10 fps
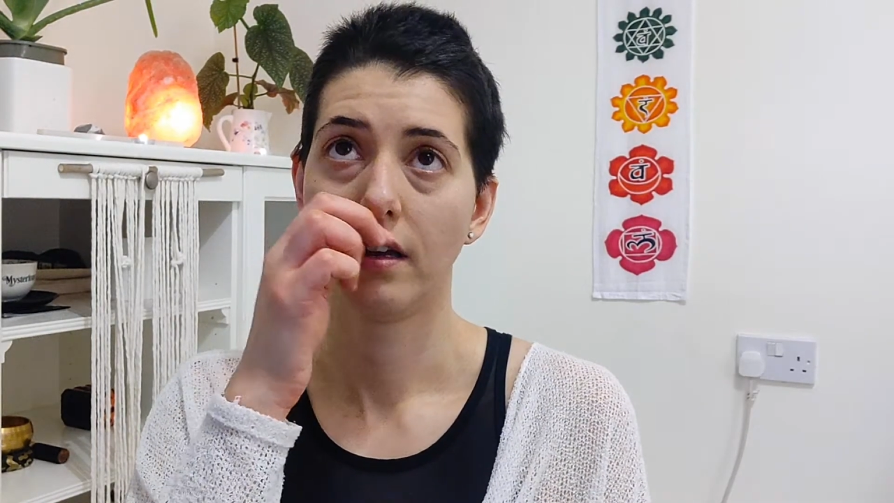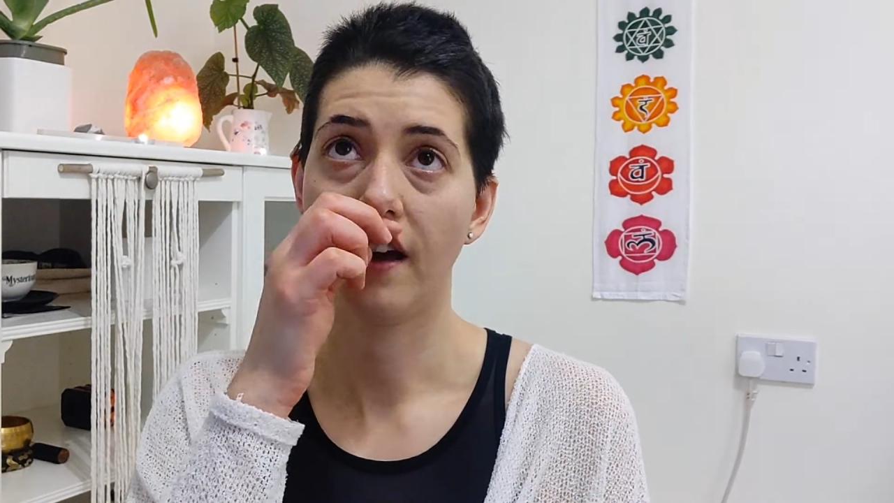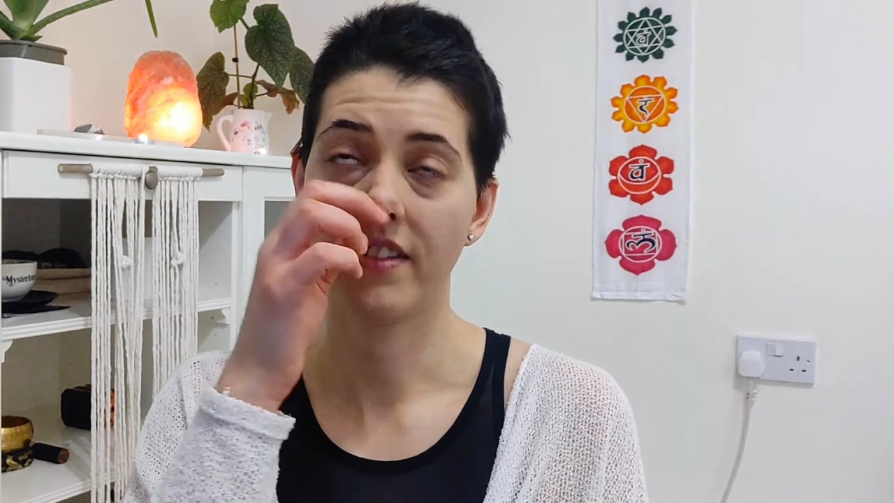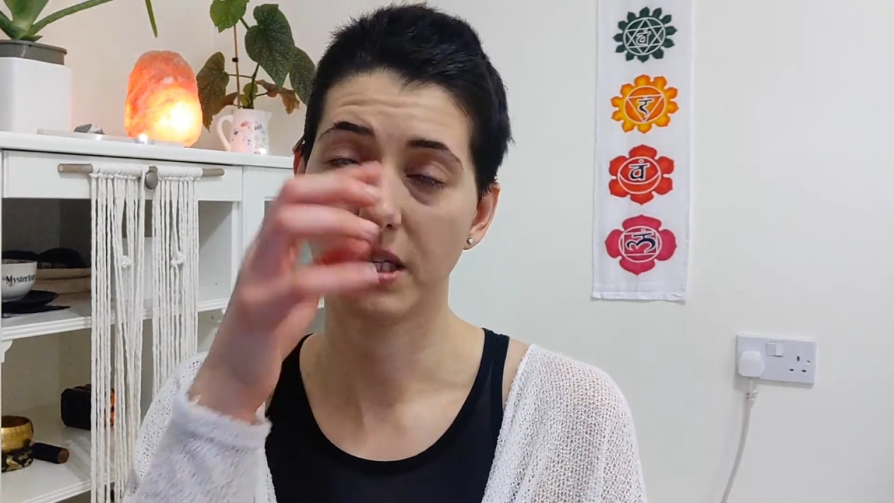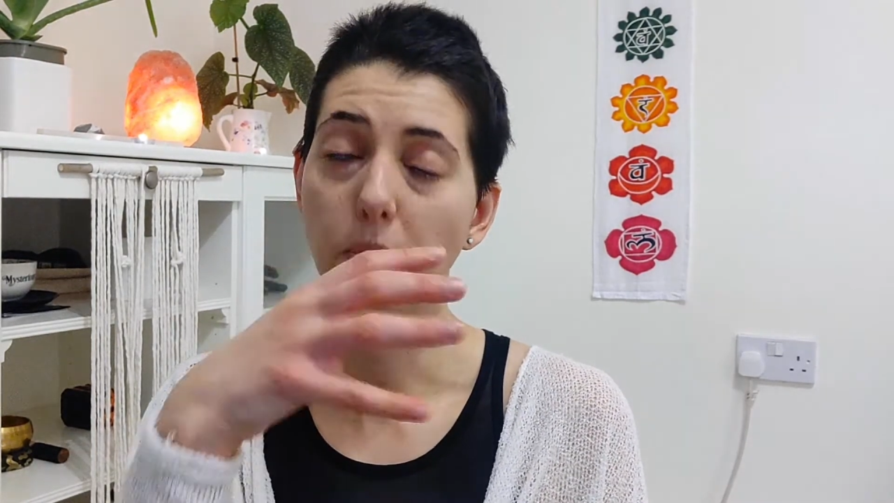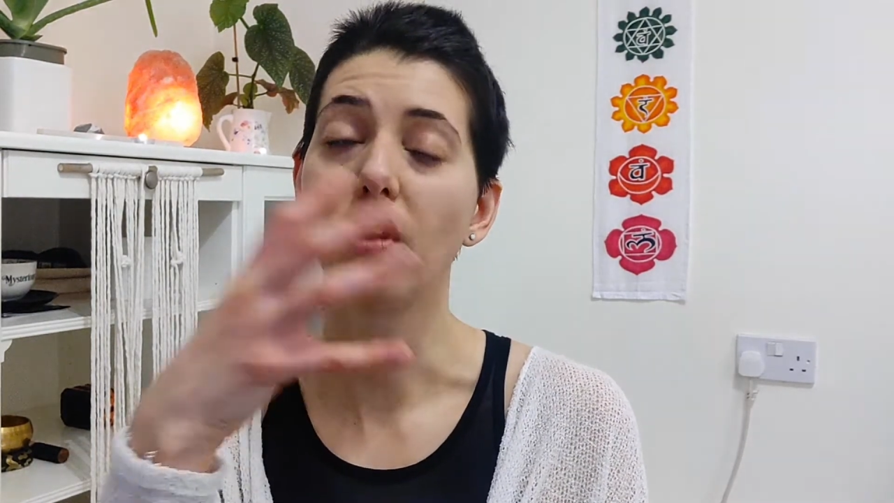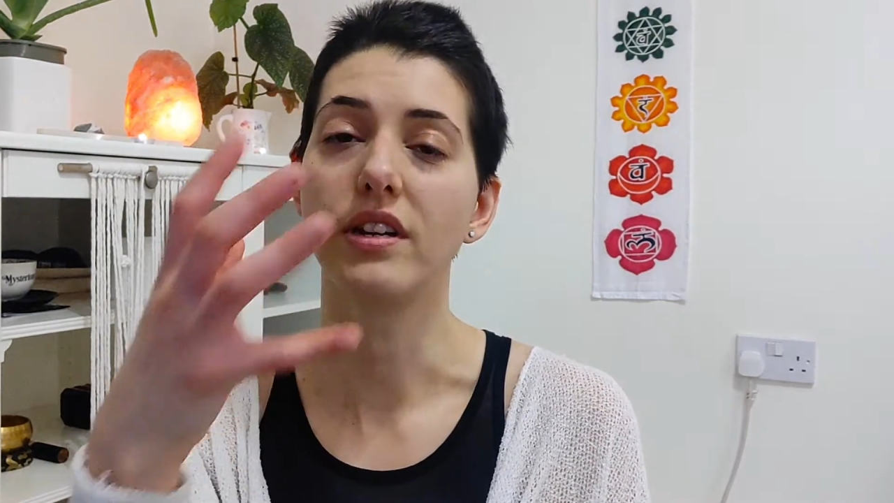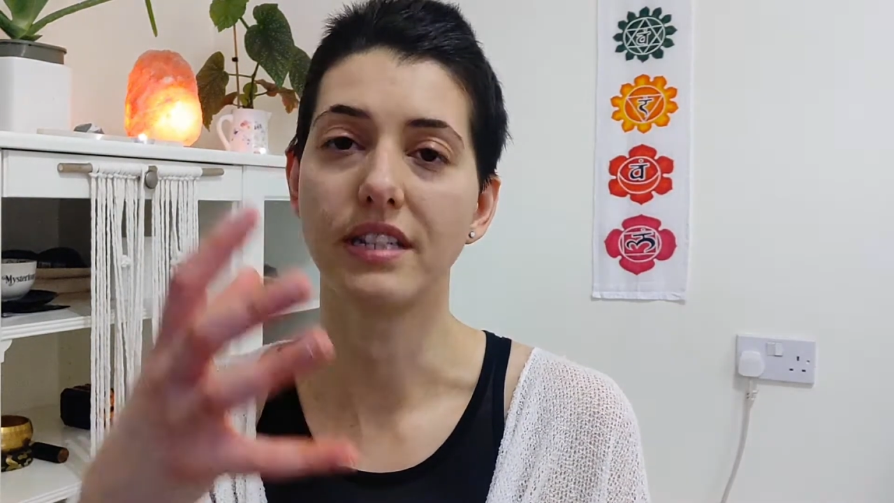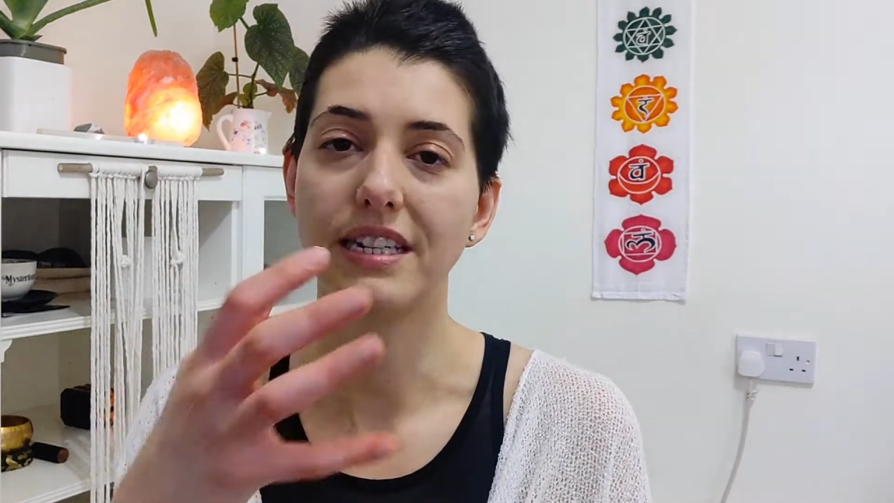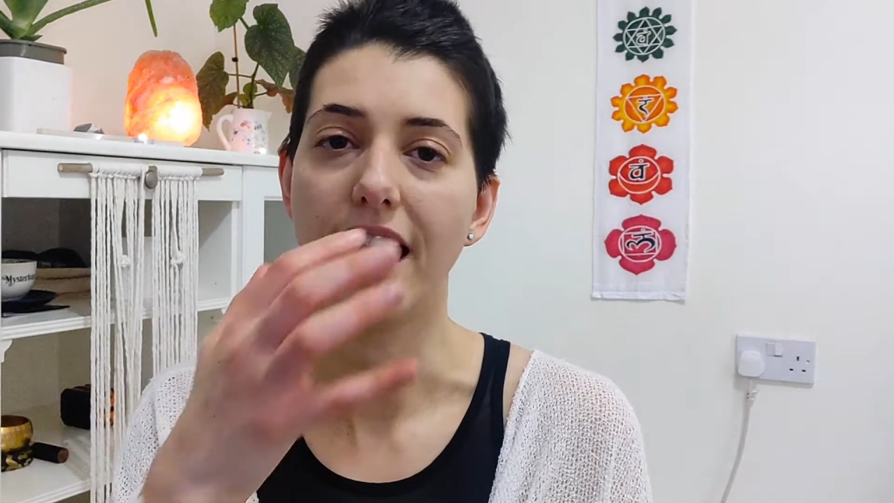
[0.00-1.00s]
I've
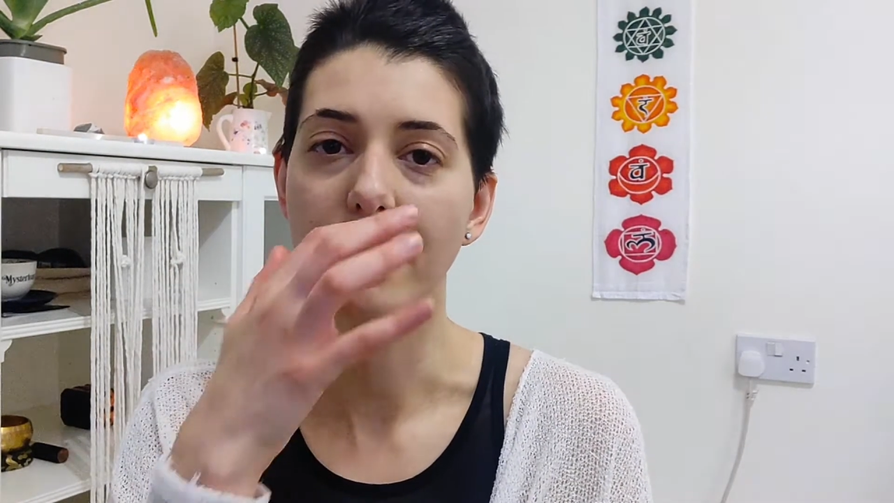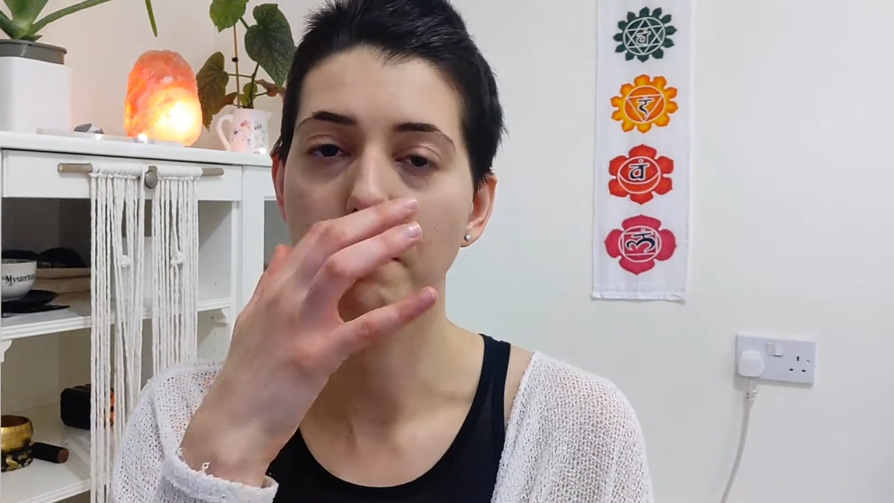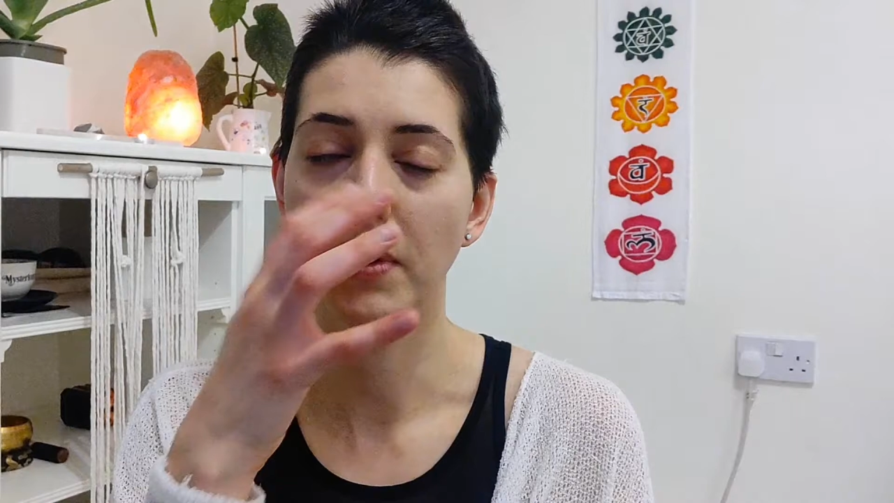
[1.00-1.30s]
experienced death,